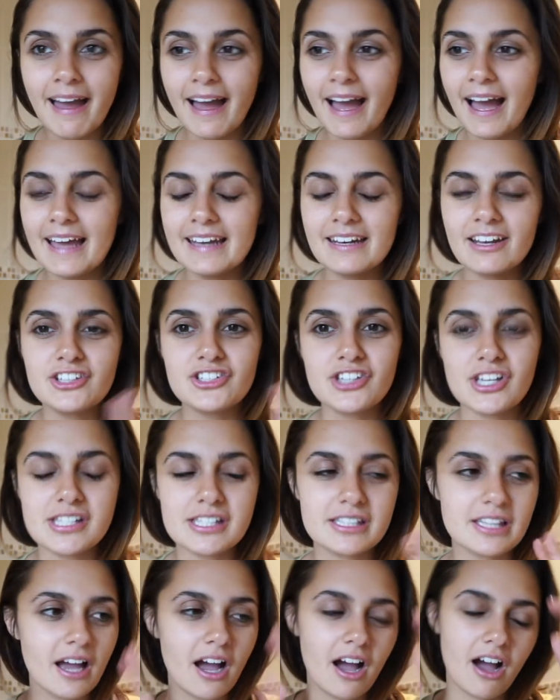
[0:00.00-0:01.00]
And
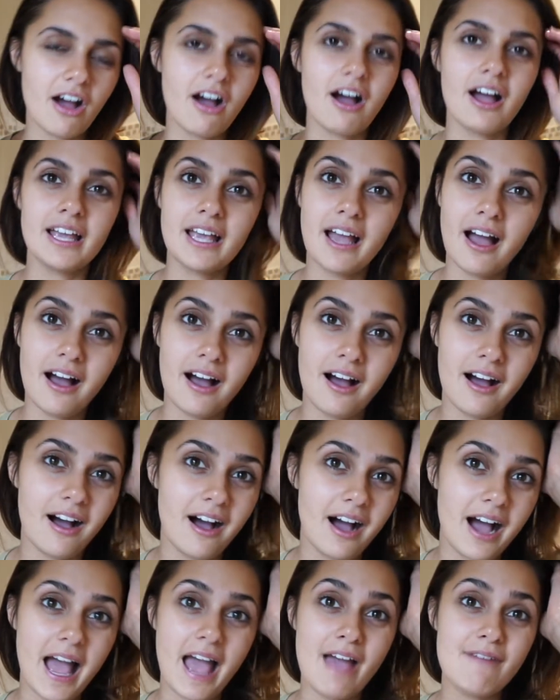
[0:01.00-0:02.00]

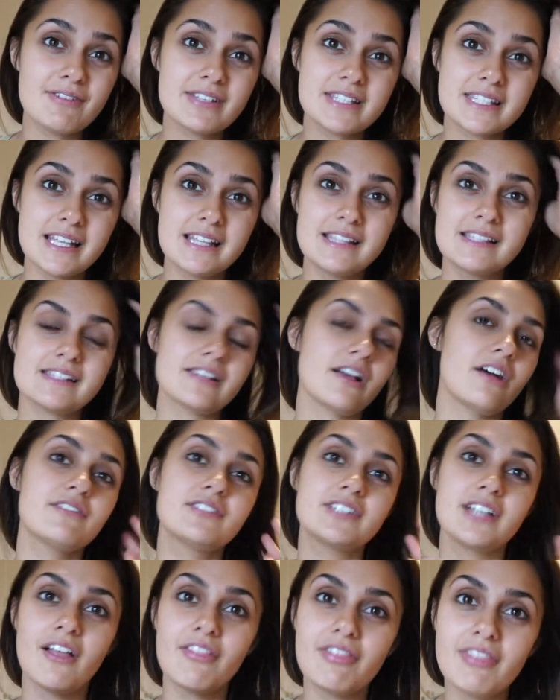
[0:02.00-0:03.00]
ever since
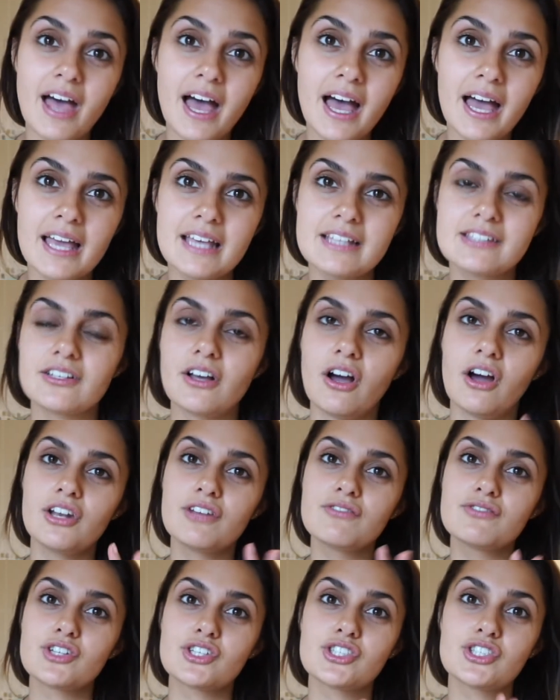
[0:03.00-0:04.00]
I've done that, it's kind
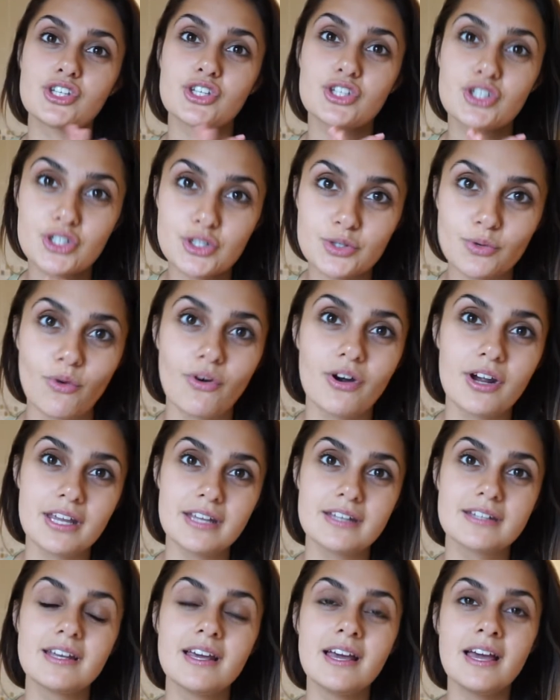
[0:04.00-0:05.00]
of just
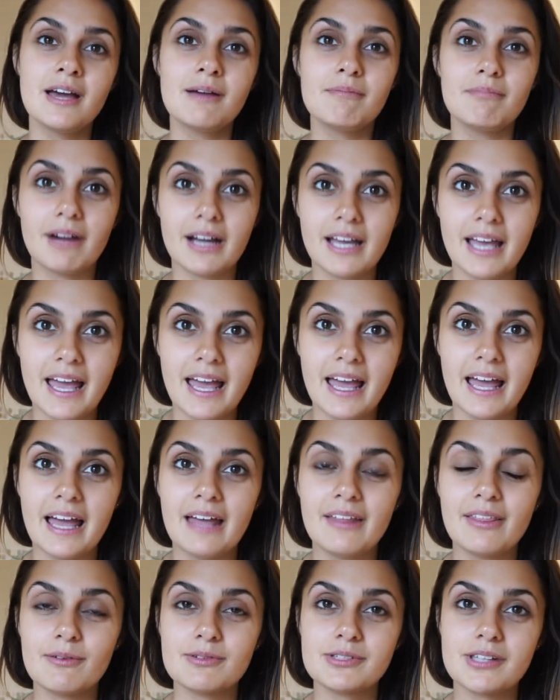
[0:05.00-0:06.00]
destroyed my
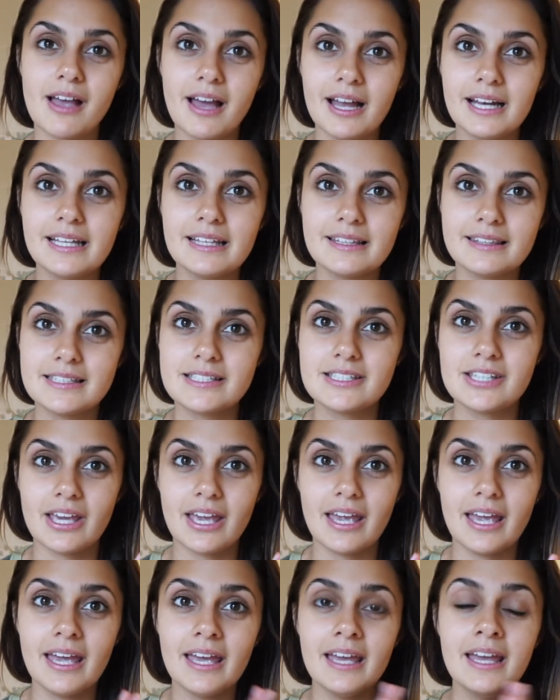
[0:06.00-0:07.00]
hair. That was earlier this
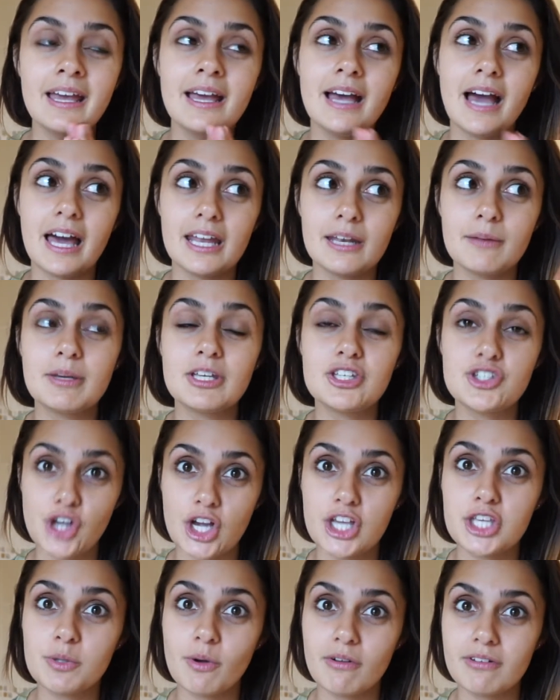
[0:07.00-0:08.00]
year, and I mean
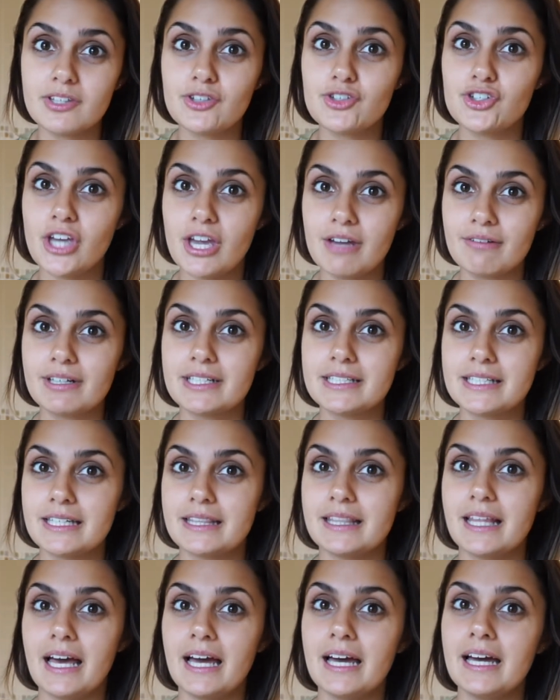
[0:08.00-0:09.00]
January this year I
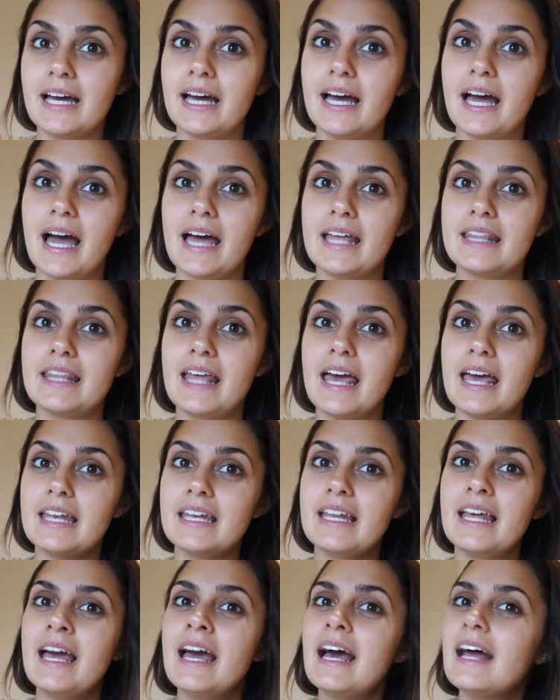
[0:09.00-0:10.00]
did that, and
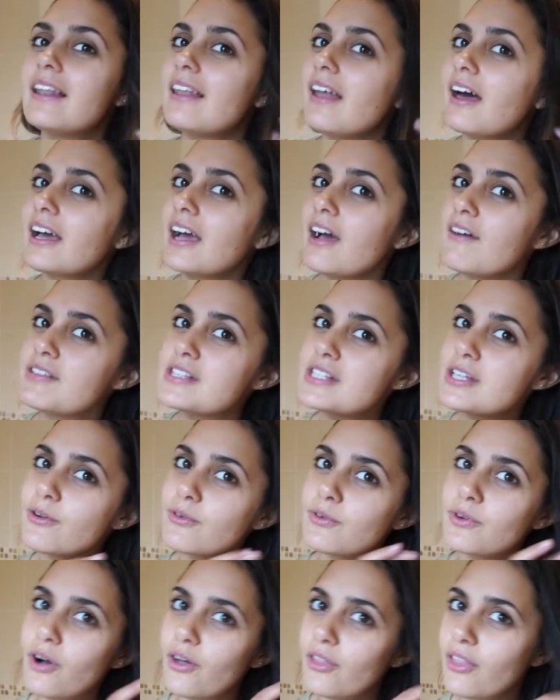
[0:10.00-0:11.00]
then like I've
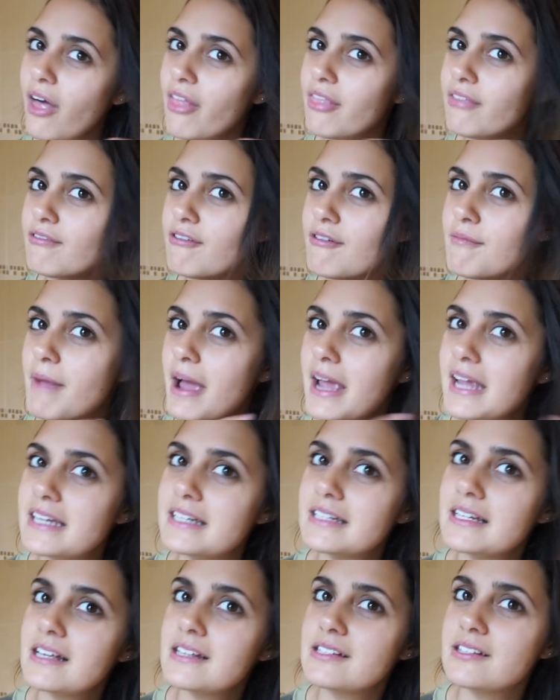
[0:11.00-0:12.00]
still got like the
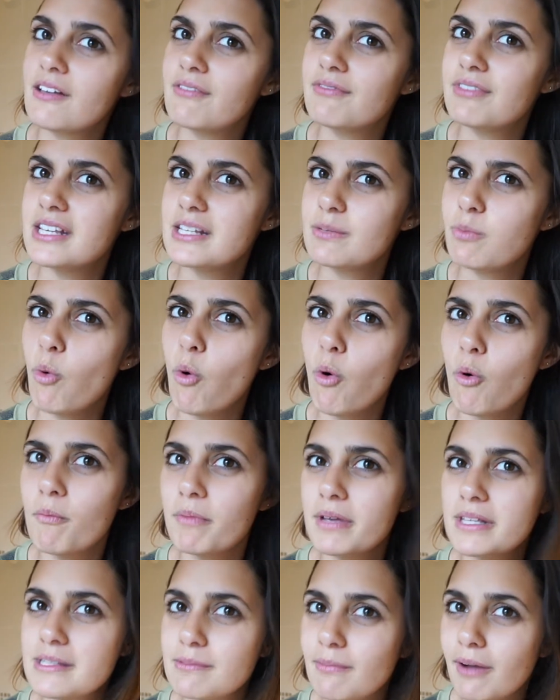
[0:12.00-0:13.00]
remainders of this warm
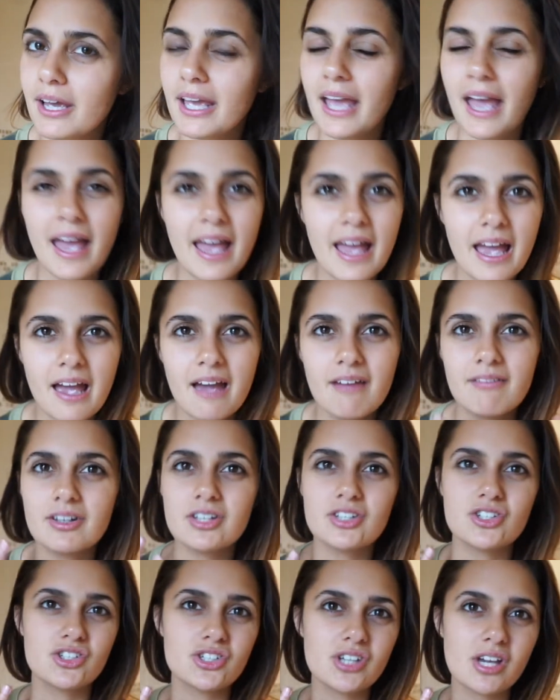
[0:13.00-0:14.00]
bits of my hair, and
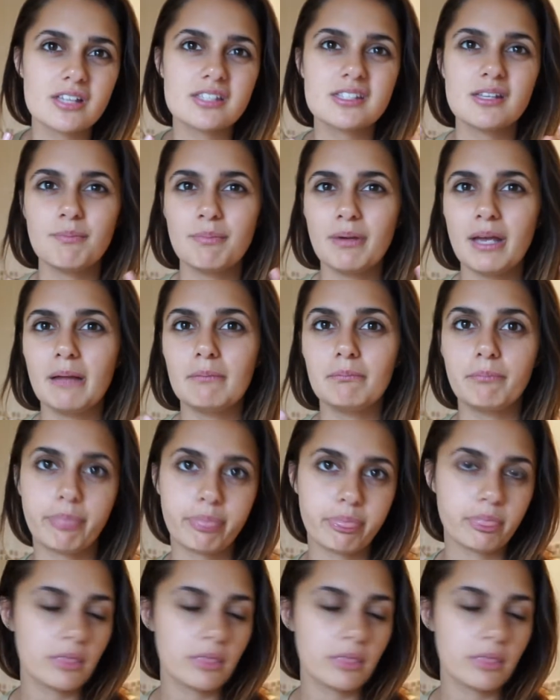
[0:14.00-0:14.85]
it's just a bit.